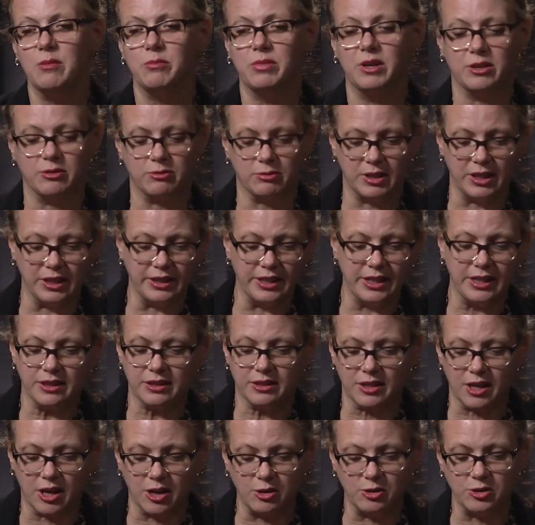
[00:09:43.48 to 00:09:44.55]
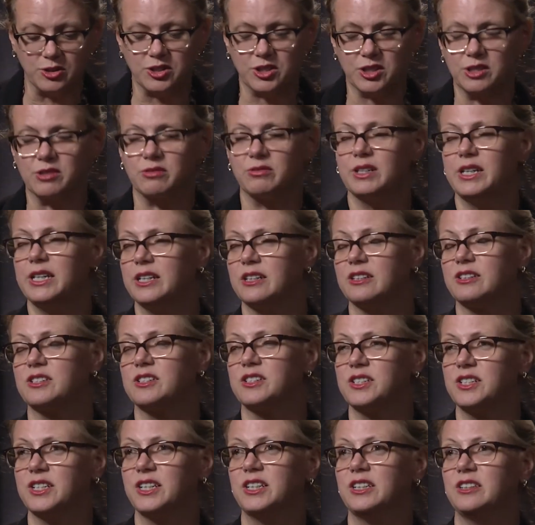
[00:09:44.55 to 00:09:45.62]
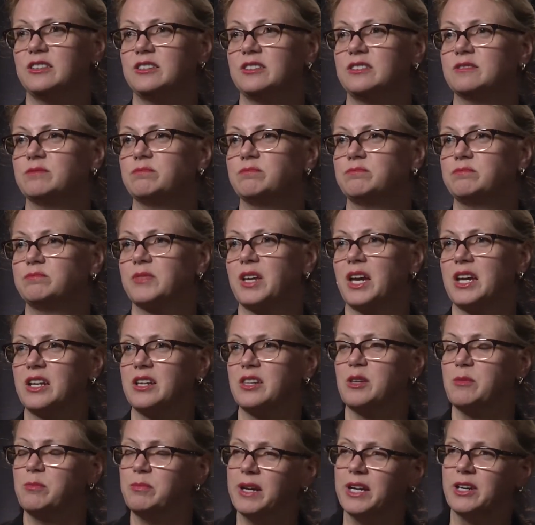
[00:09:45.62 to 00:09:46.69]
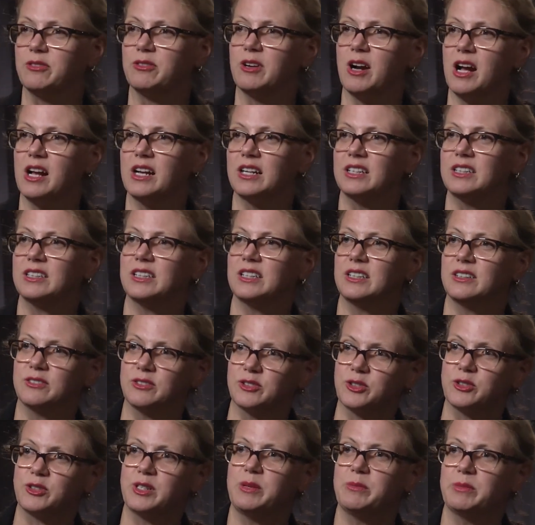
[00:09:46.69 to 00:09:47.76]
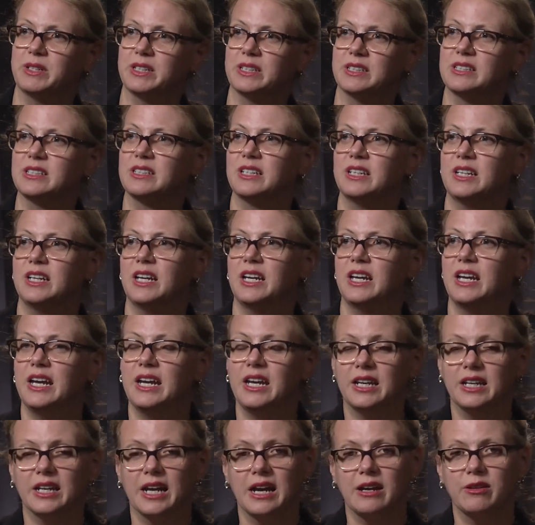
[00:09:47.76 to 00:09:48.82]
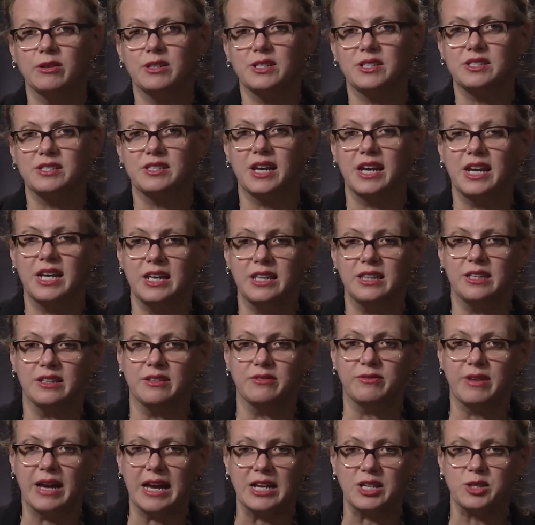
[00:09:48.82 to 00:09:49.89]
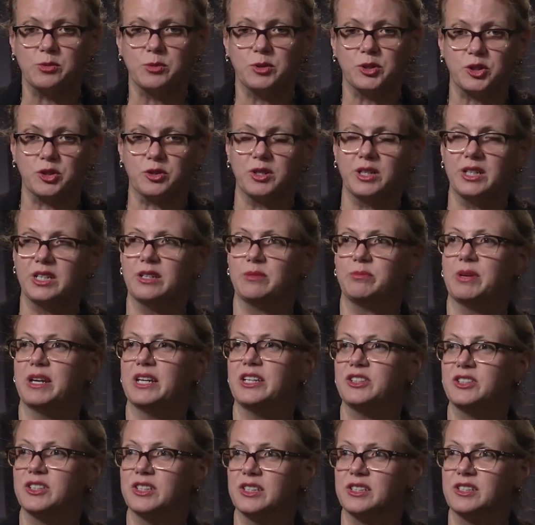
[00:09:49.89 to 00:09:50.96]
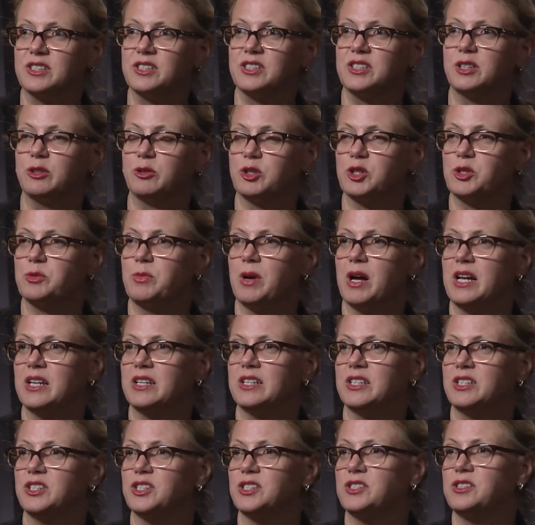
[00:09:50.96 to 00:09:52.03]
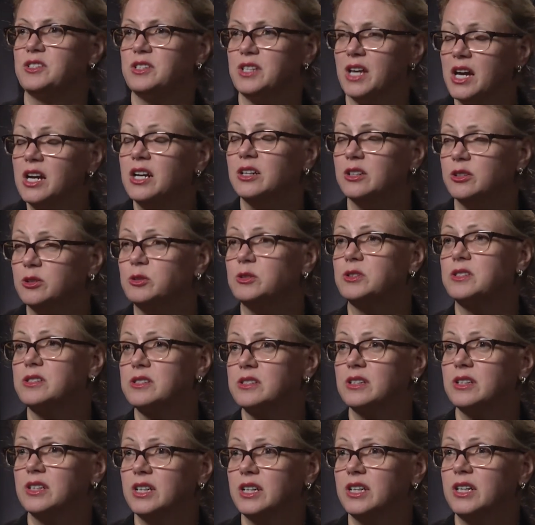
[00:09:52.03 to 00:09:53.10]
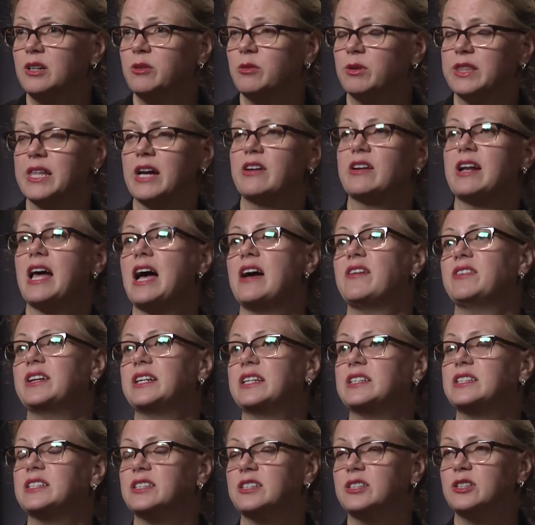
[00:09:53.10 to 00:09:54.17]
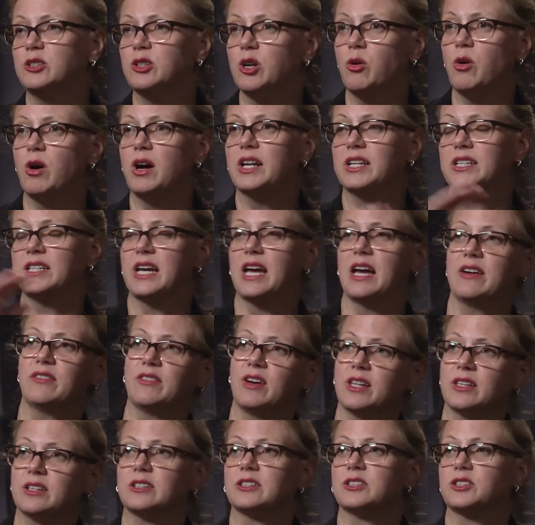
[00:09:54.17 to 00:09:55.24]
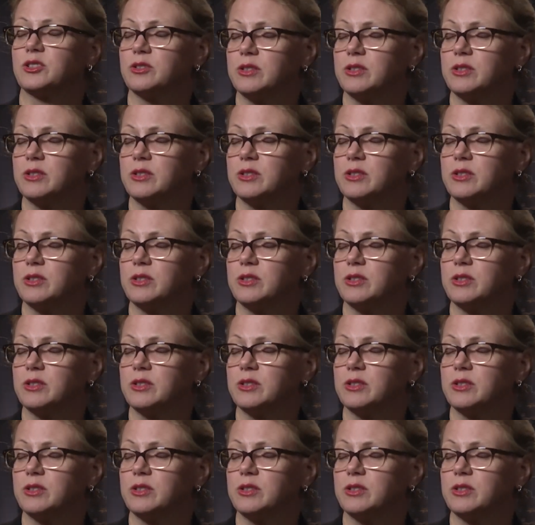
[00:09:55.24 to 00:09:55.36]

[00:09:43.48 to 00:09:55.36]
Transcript: but really those three are still kind of the bedrock of treatment. Mm-hmm. And I would say the vast majority of patients still respond to just those without right. having to go on to have other